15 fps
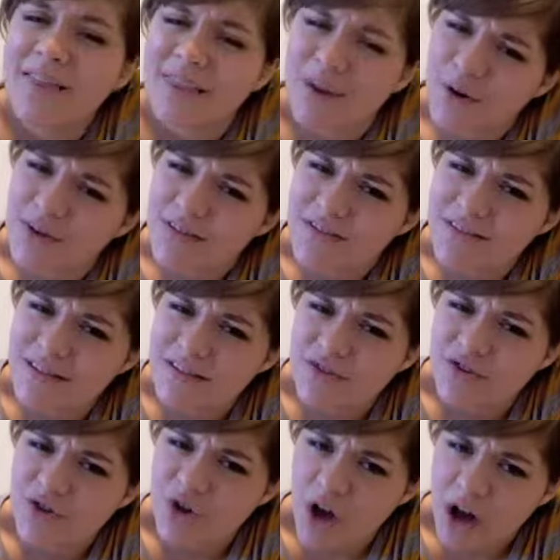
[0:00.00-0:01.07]
There is
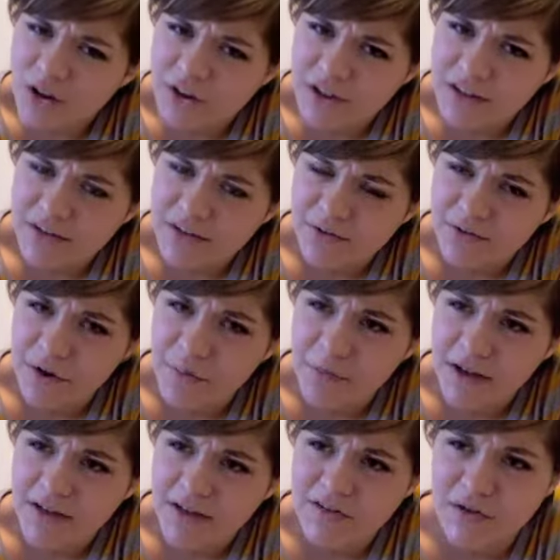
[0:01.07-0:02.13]
this chocolate from
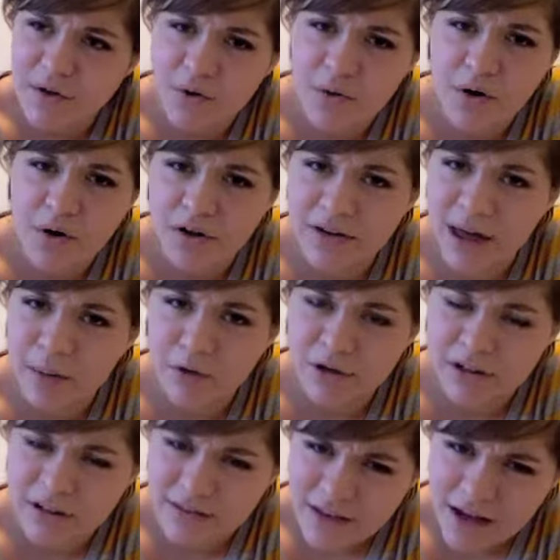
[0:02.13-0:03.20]
Mexico called
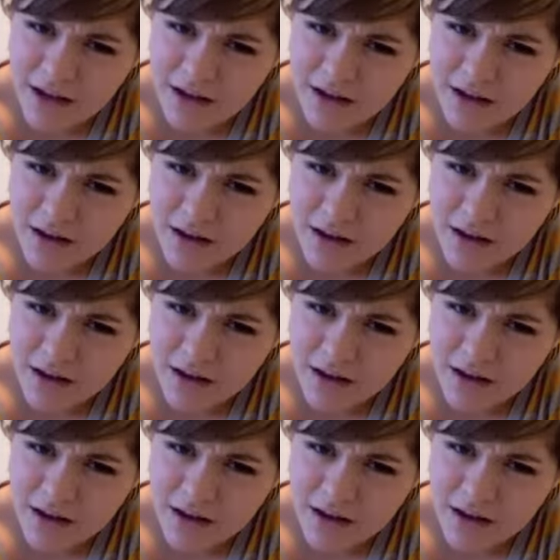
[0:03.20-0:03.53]
Abuelita.